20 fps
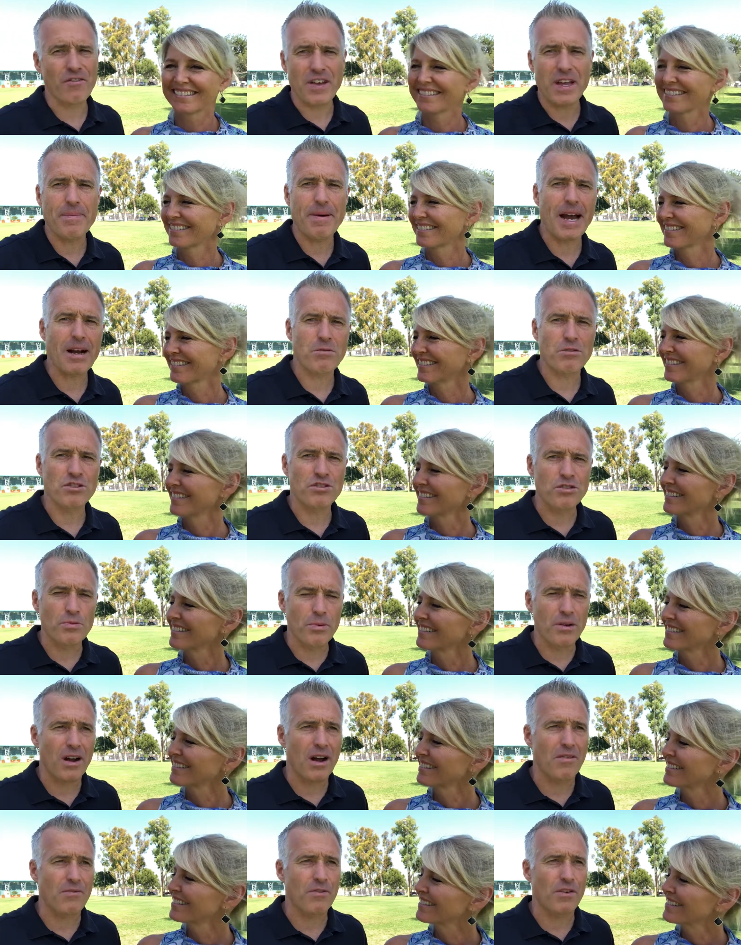Speaker 1: feedback was
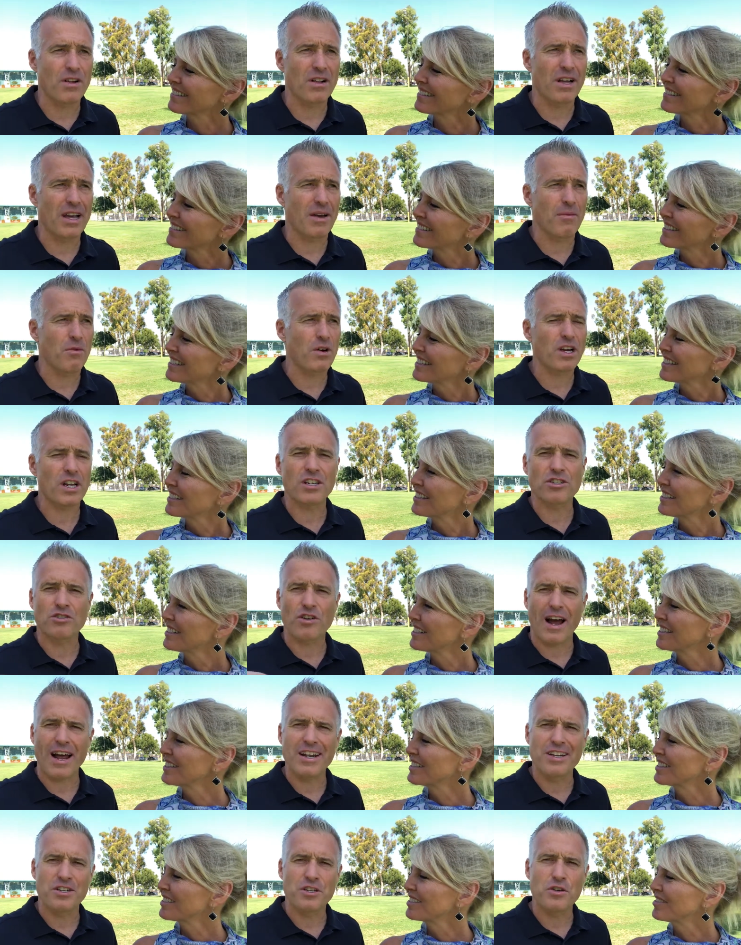super helpful, and we're gonna
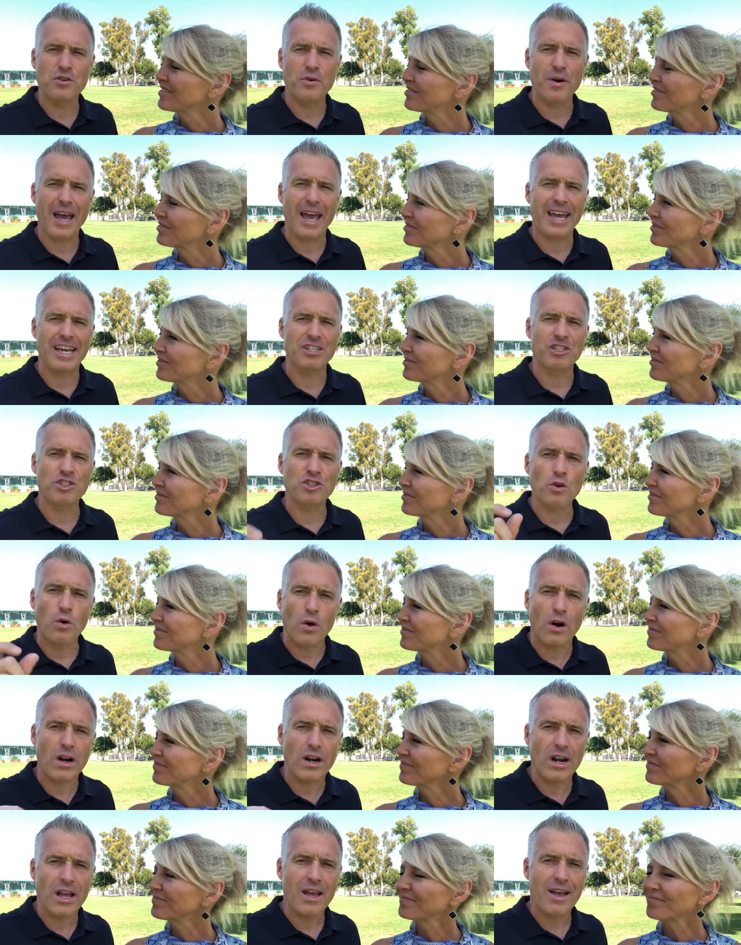try to do a
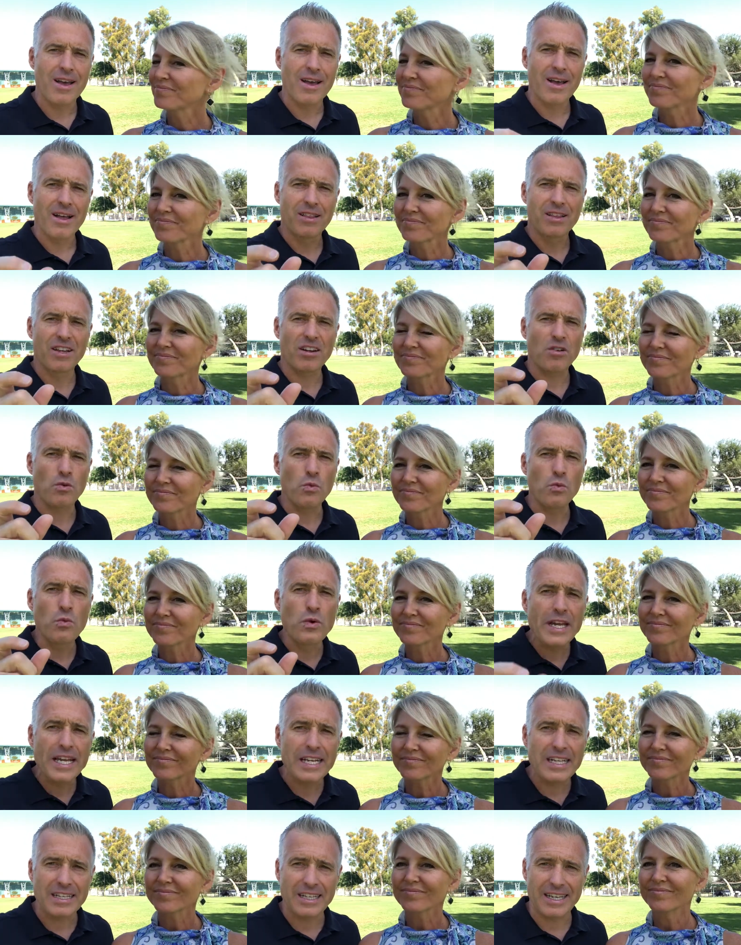short little
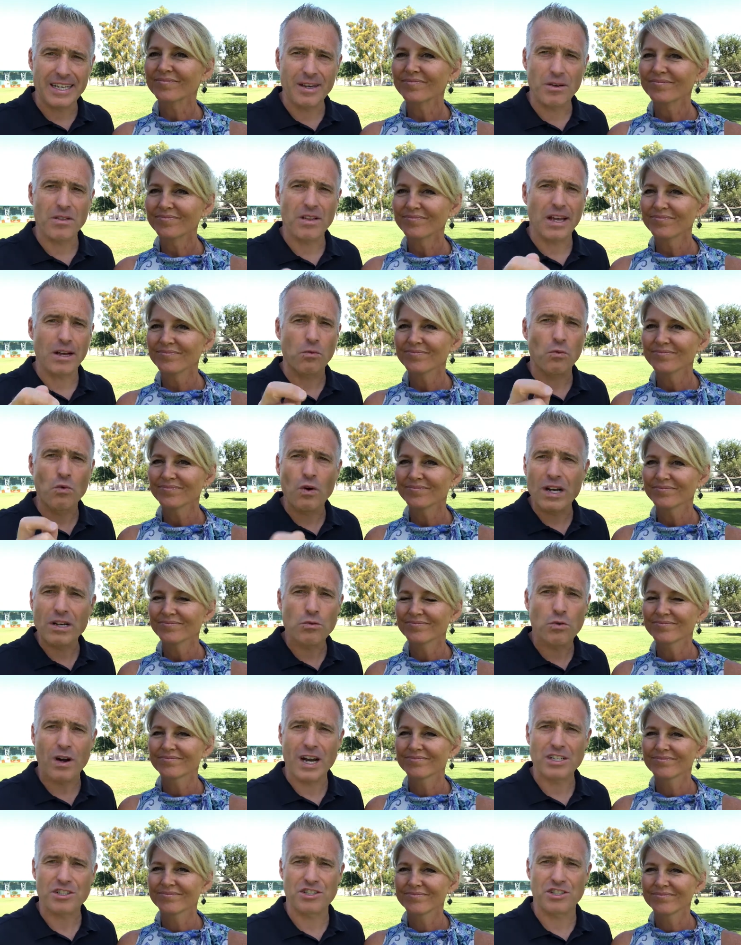weekly, like one
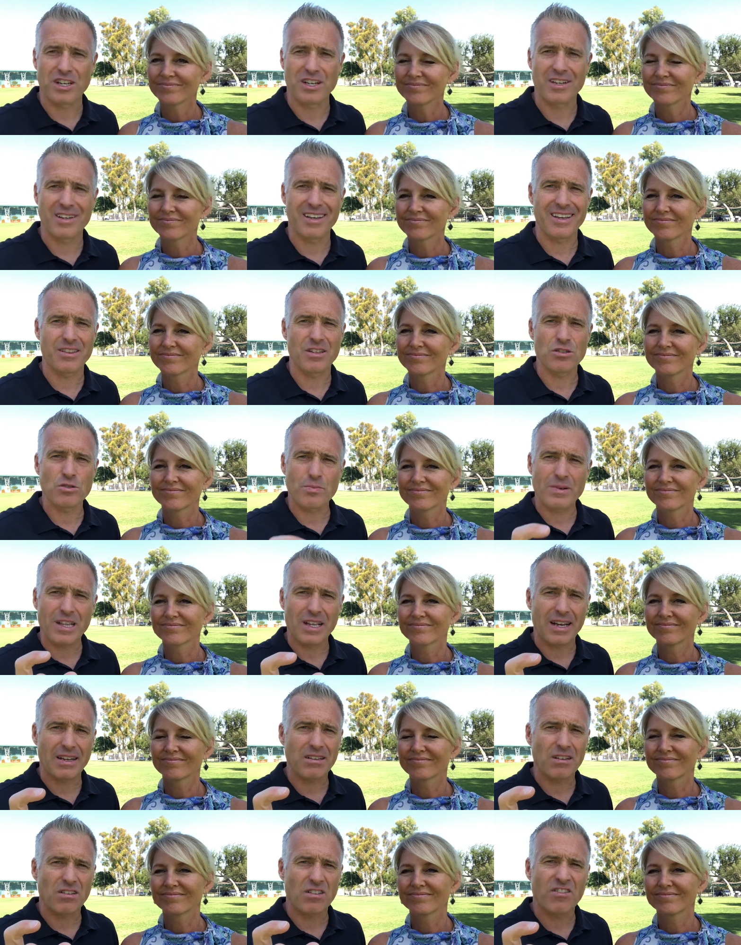question, and these will be
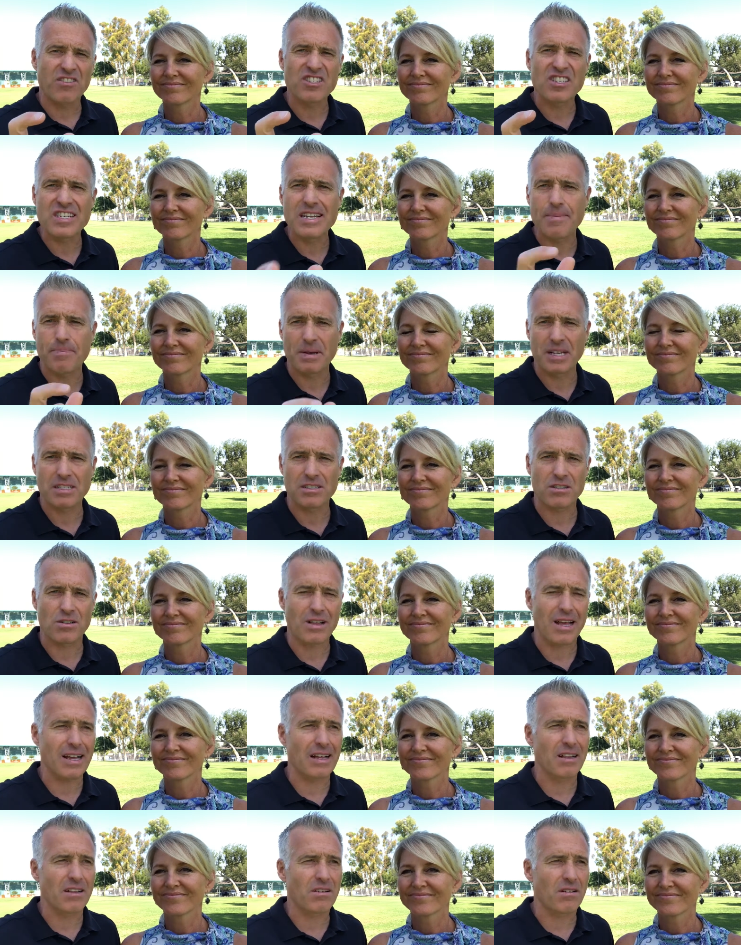like little snippets, so
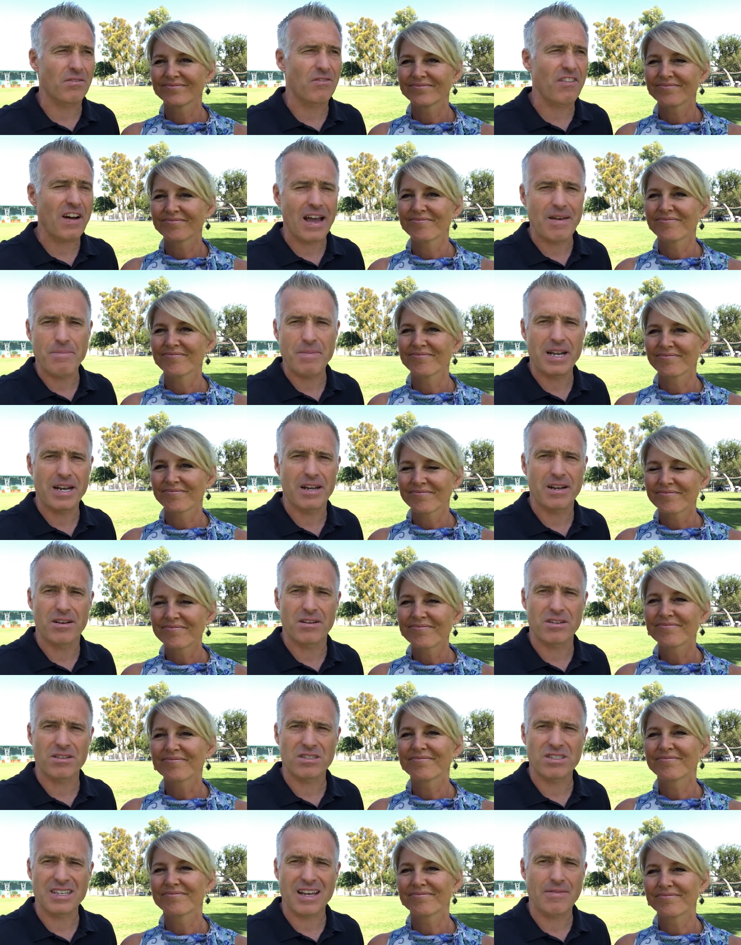like a little five minute
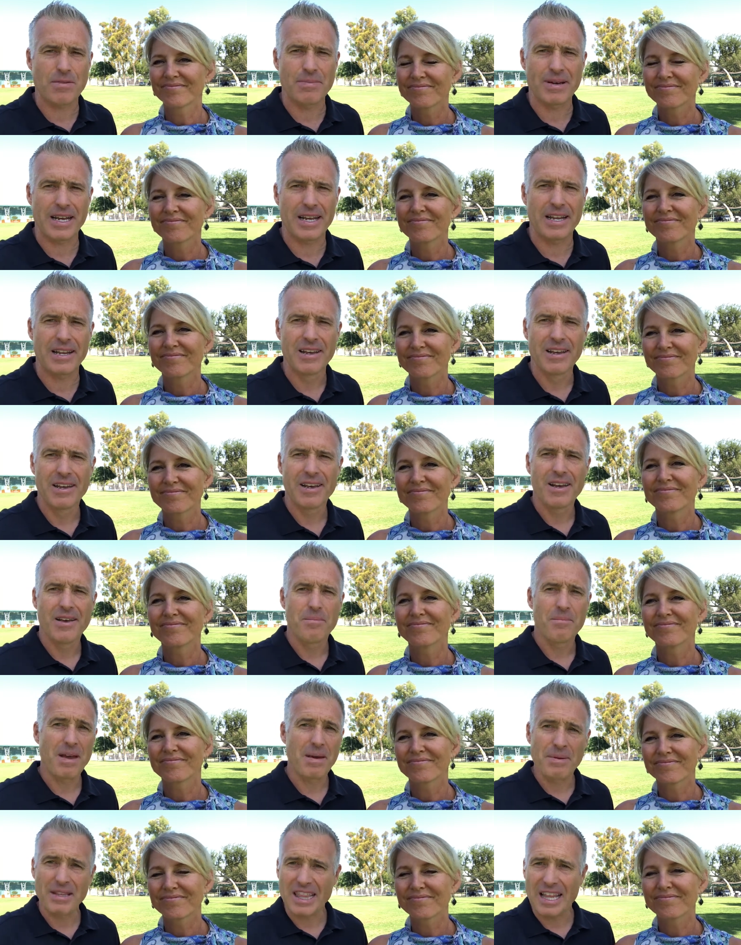or seven minute,
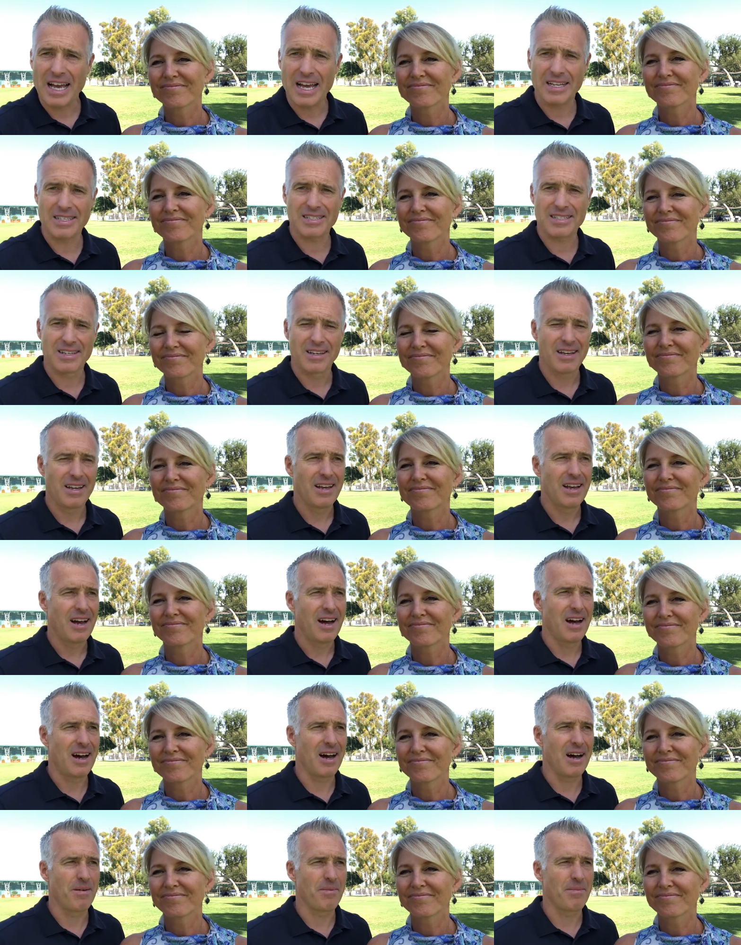maybe less,
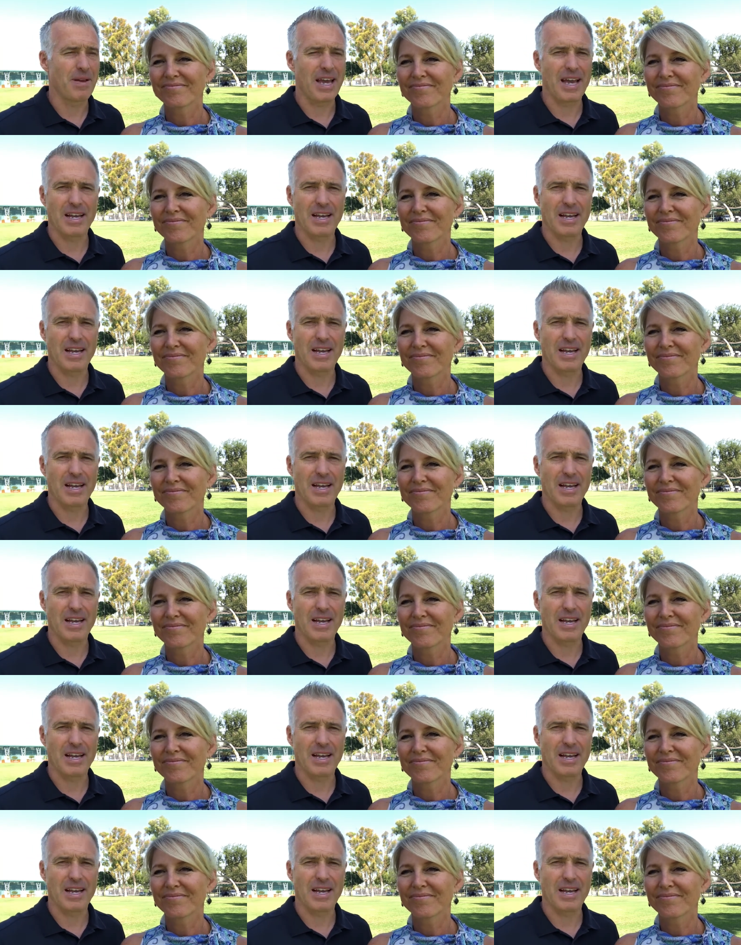um,